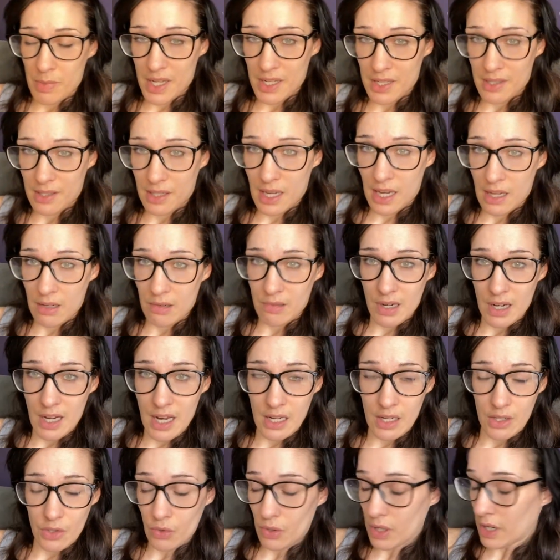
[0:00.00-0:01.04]
a scan or an
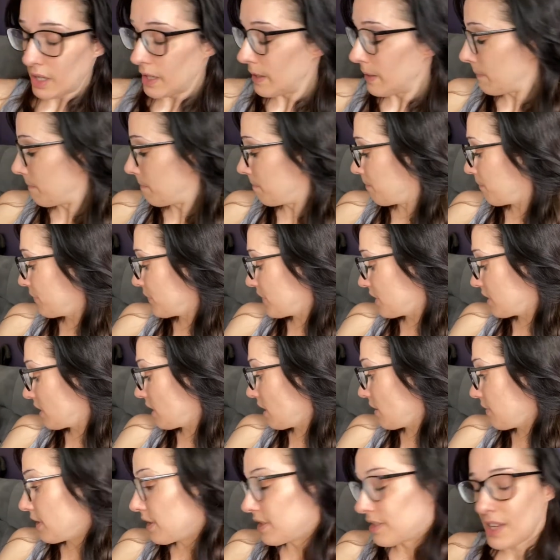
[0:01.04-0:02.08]
x-ray to see
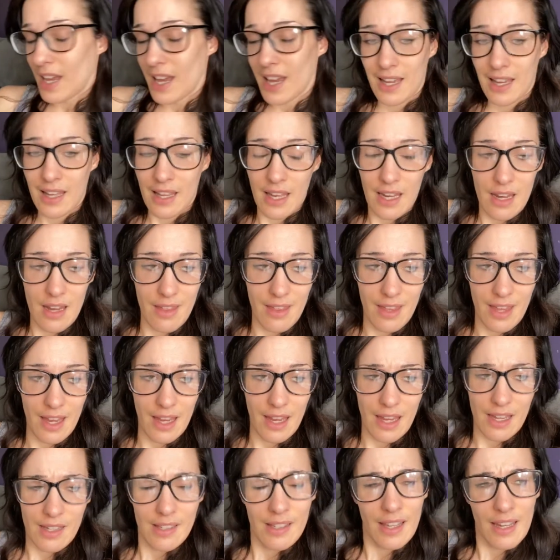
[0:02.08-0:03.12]
if there's anything,
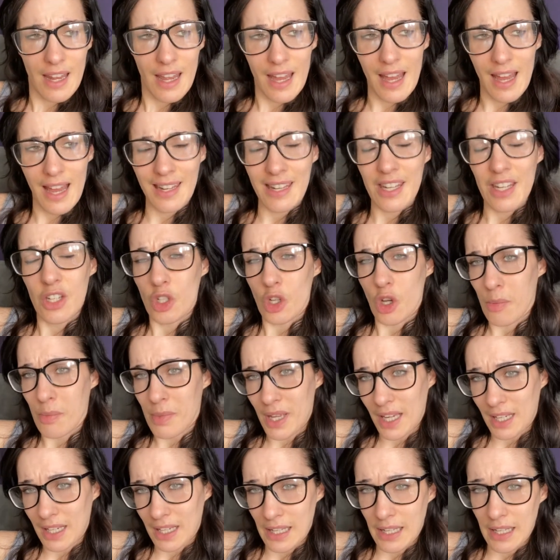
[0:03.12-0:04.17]
he said,
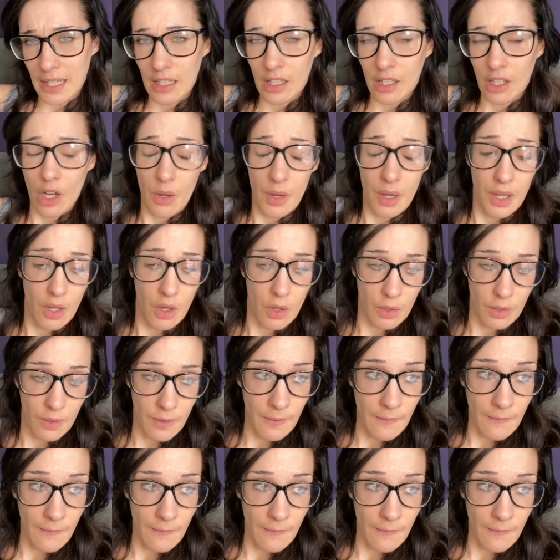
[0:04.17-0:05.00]
anatomically going on.